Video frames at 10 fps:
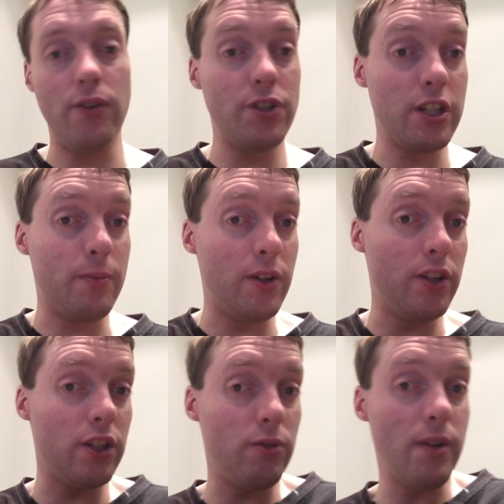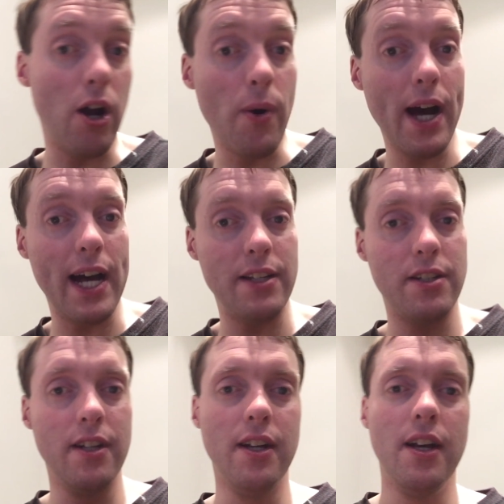or someone that you know
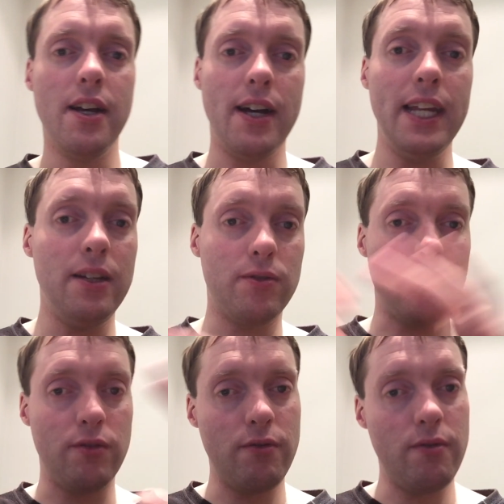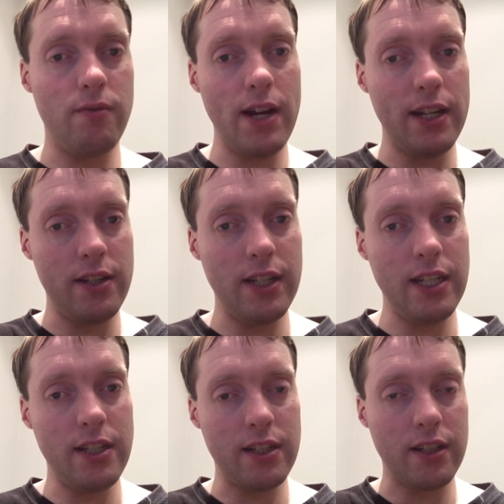has any sort of rare
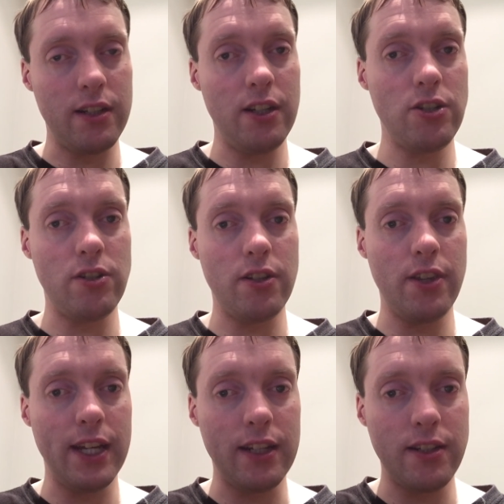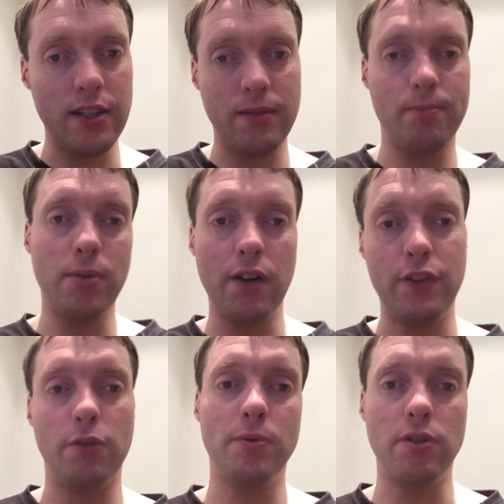diseases and conditions and things. It's a
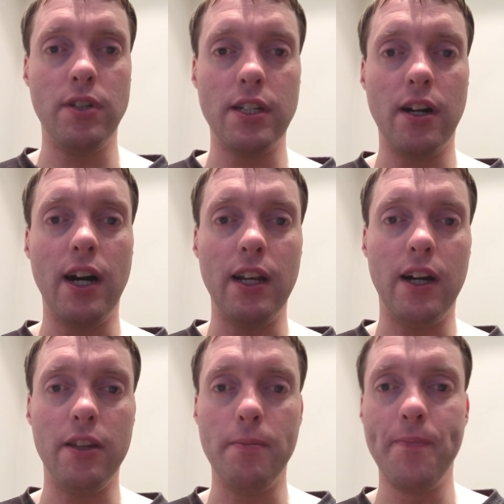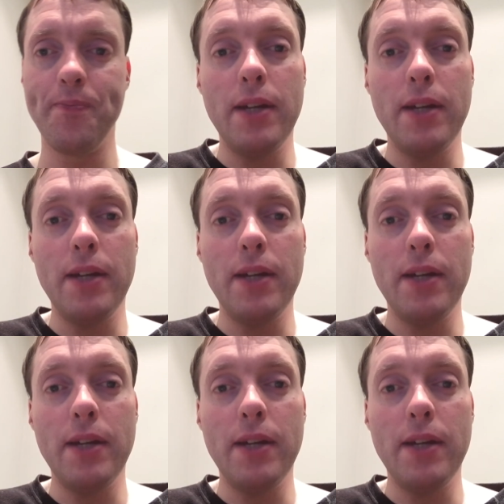perfect opportunity to highlight them.